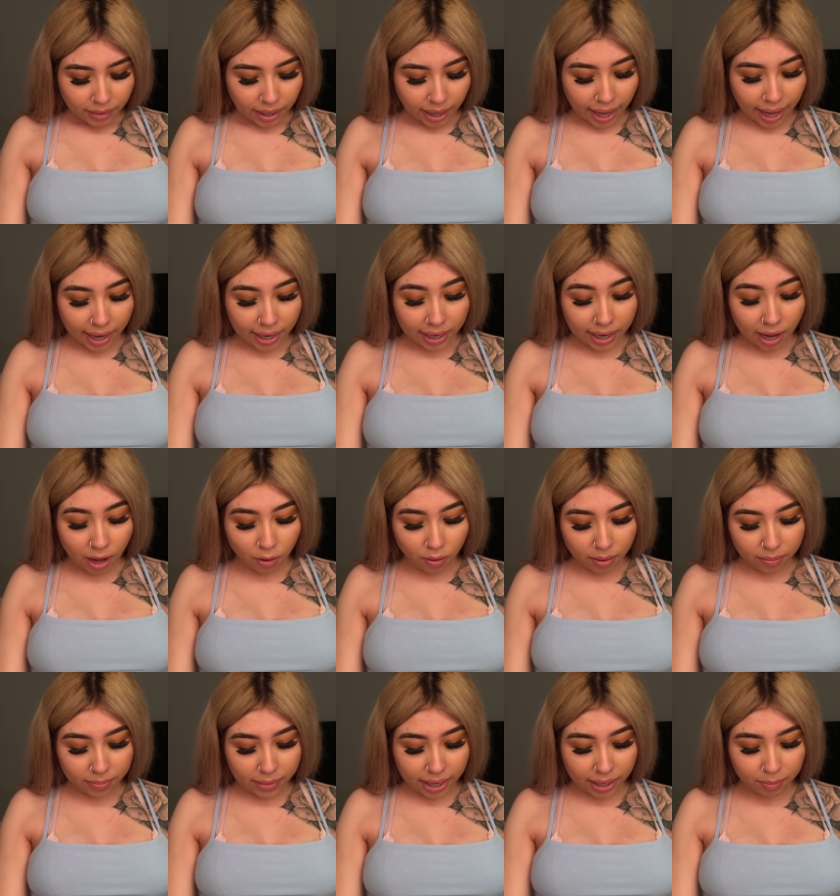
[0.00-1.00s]
And now
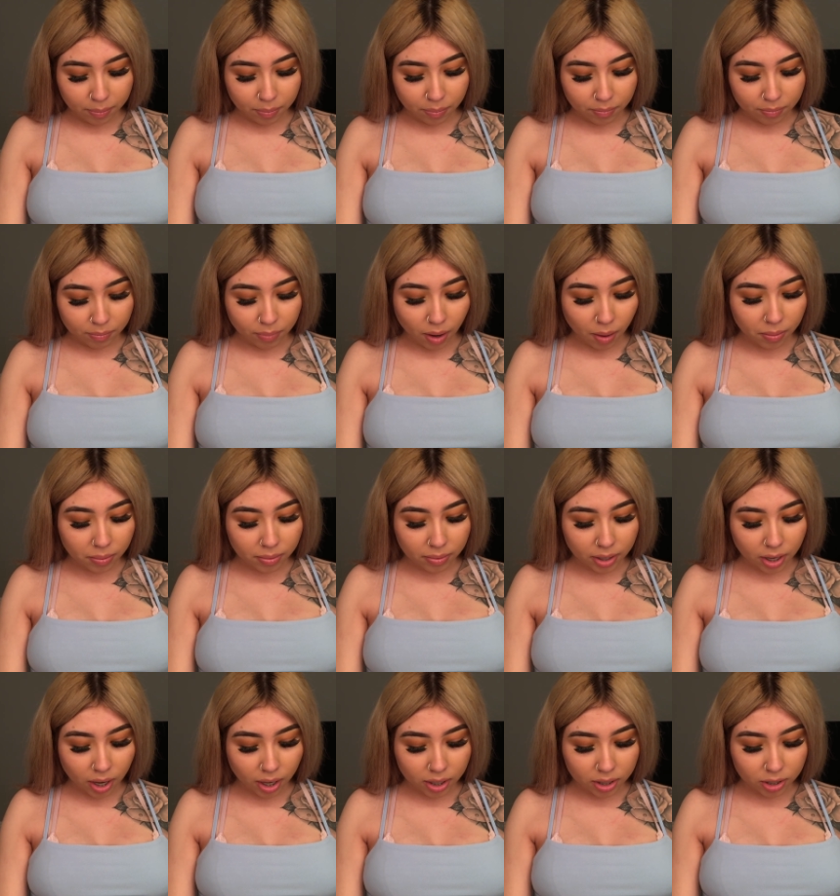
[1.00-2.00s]
I'm like probably
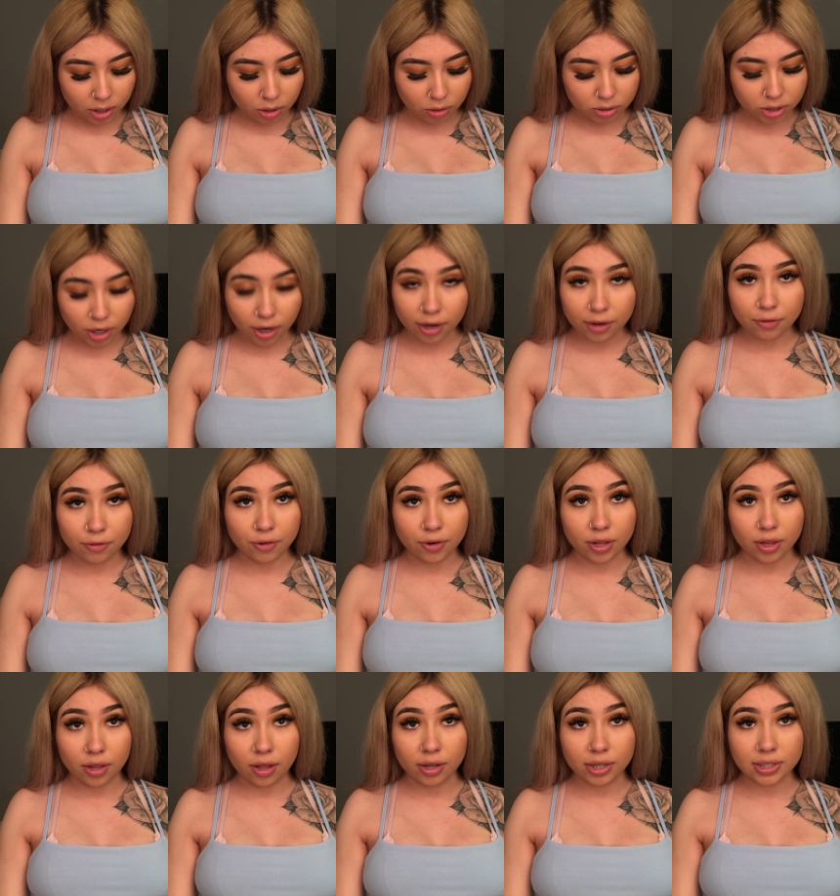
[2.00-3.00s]
not gonna go dark for
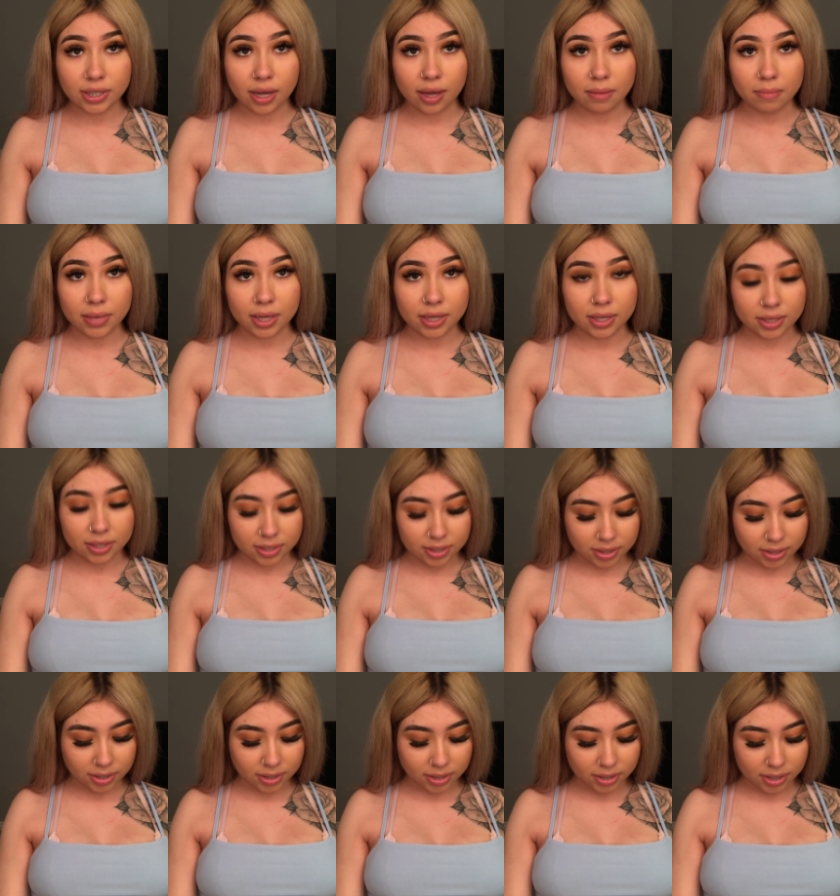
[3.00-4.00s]
a long time
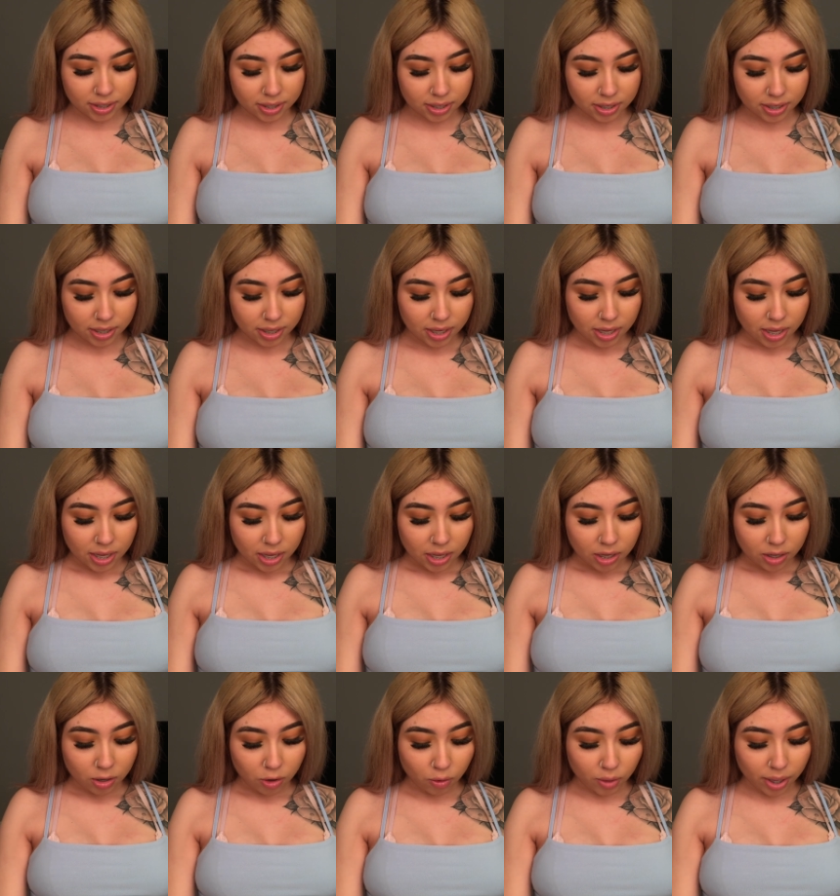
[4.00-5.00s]
because
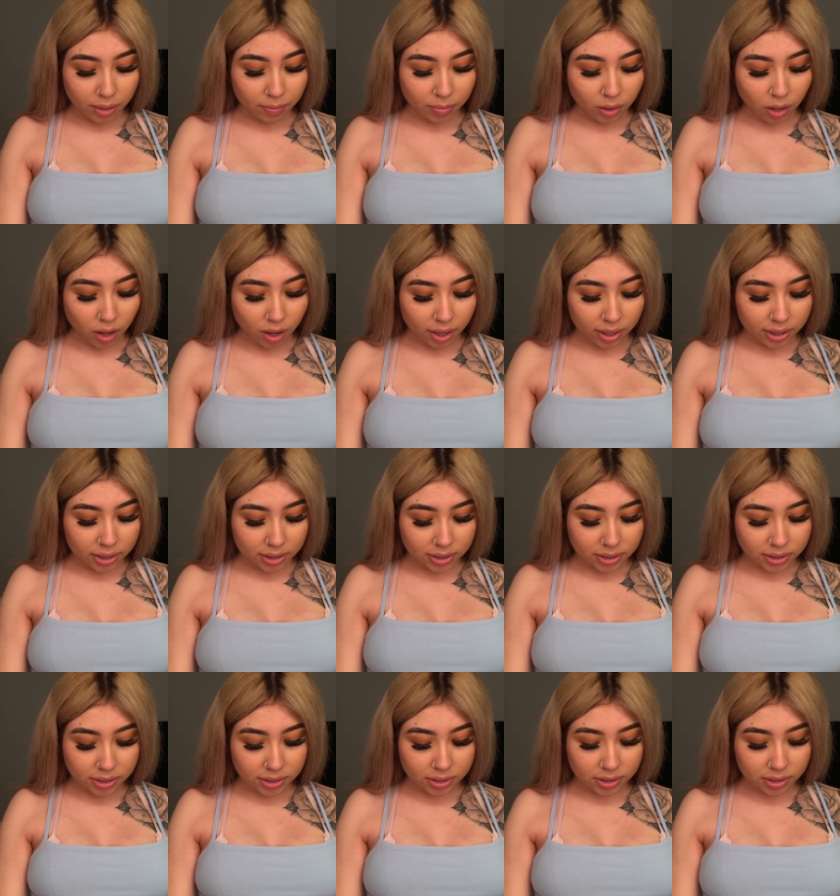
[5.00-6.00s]
going blonde
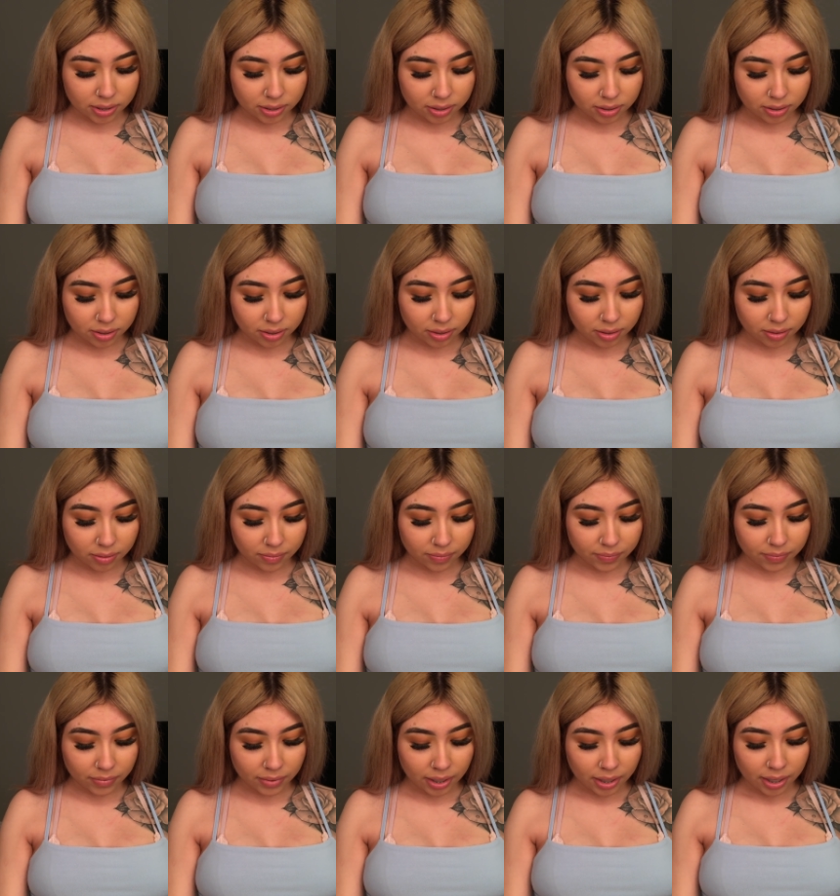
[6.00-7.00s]
is
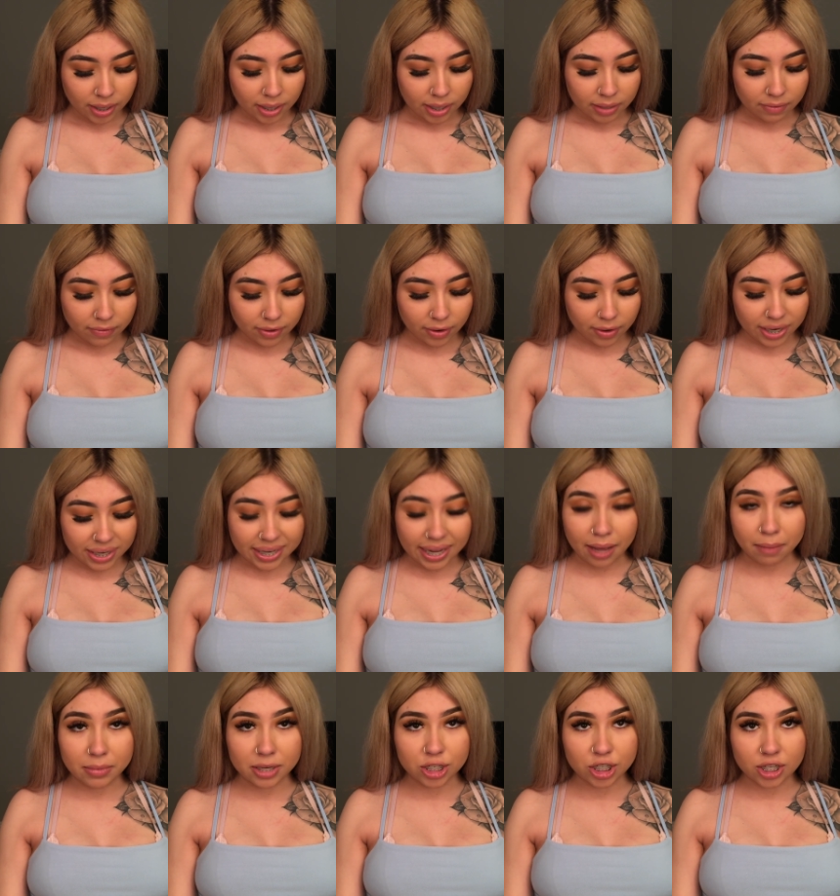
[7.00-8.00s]
very
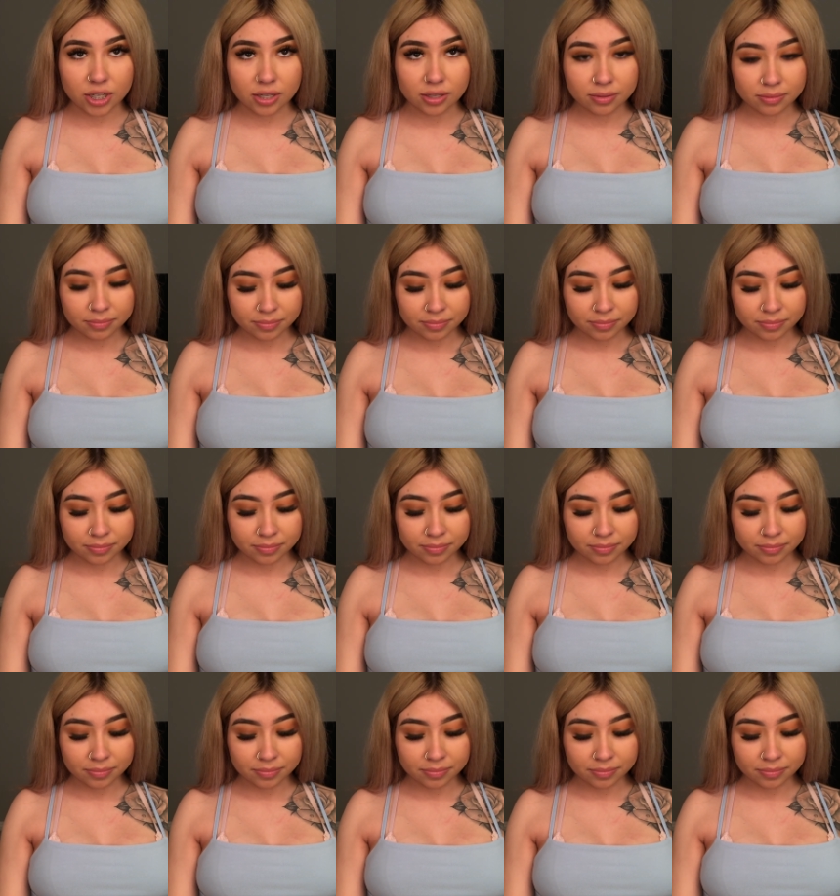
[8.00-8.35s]
damaging.